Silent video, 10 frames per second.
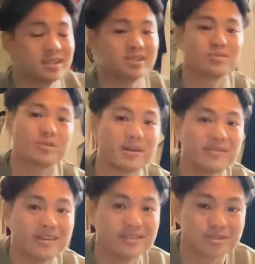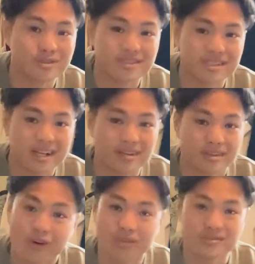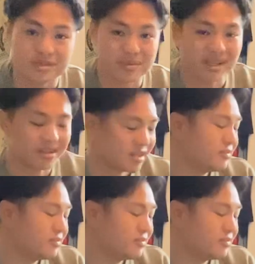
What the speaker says: It's one of my favorite stores now in all of Japan that I